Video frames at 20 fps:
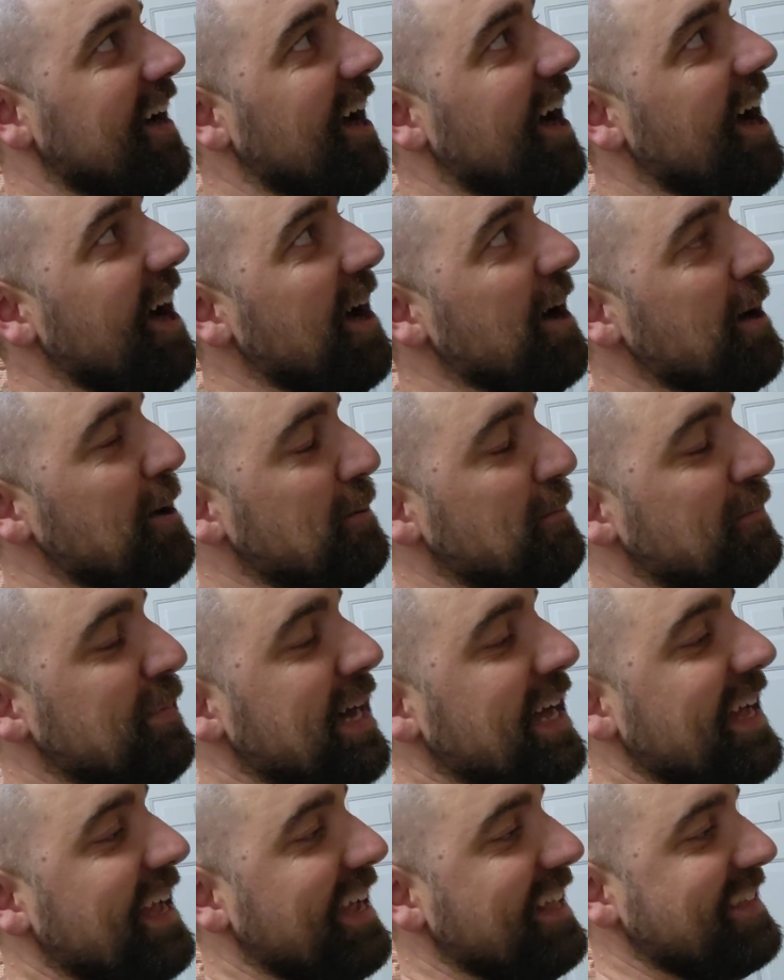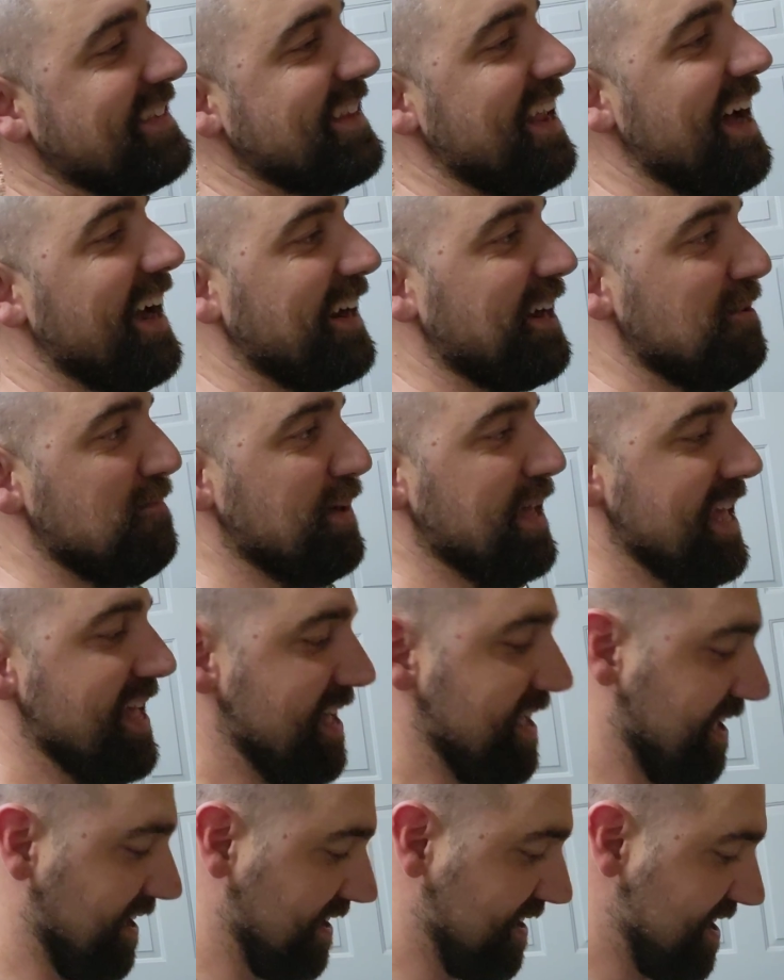It's not going to
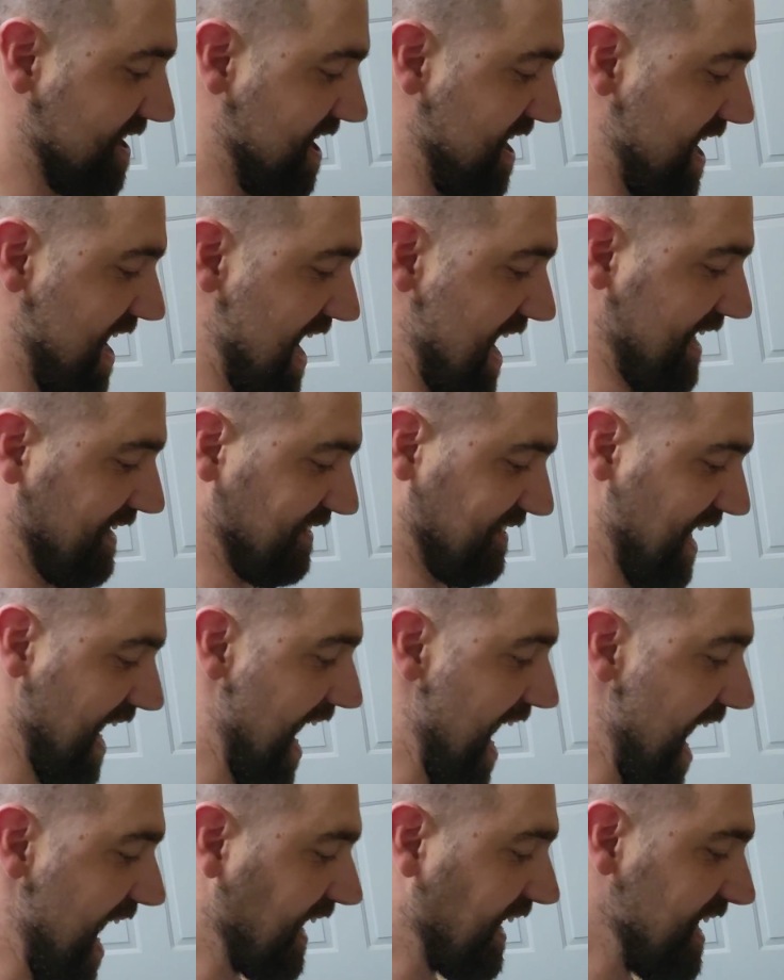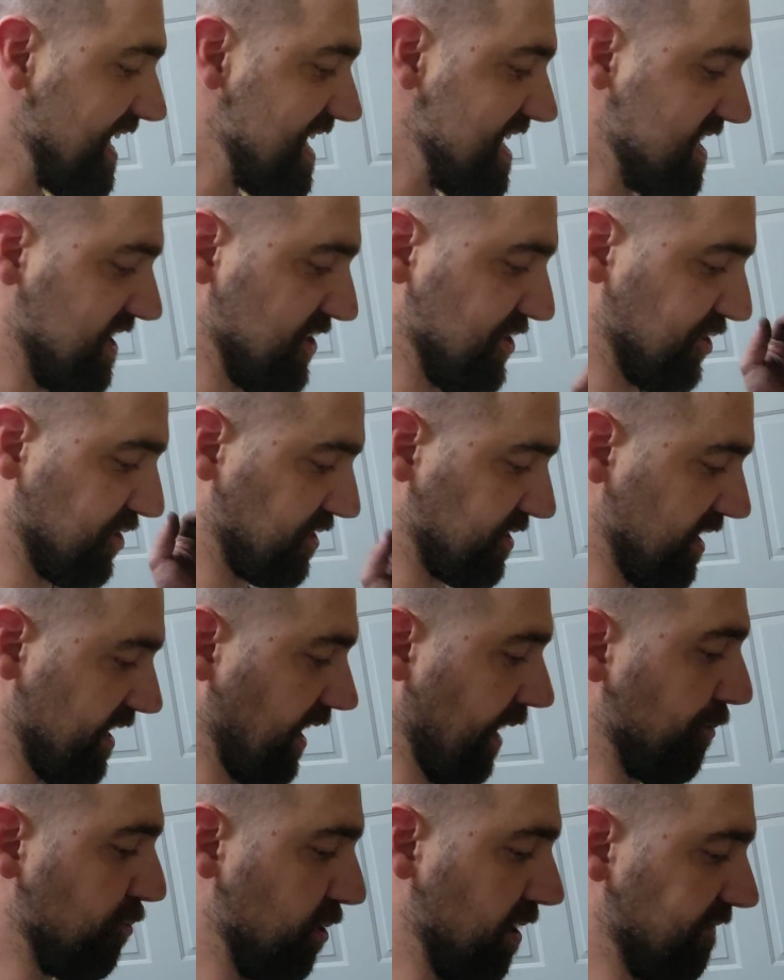be as hacky and just
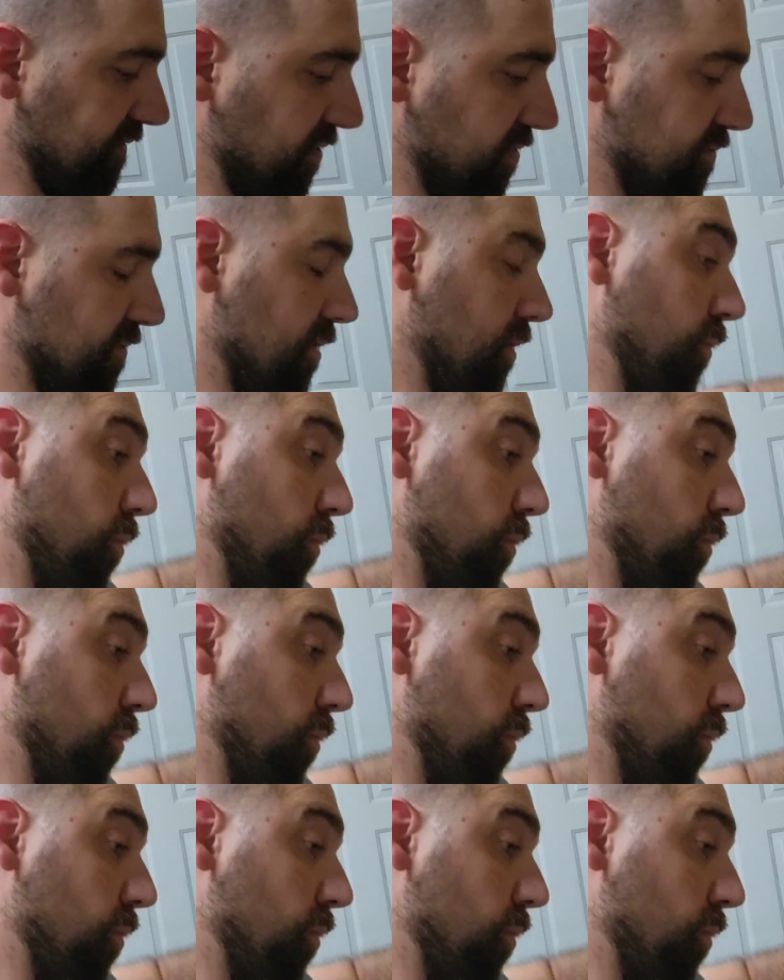like I won't have to throw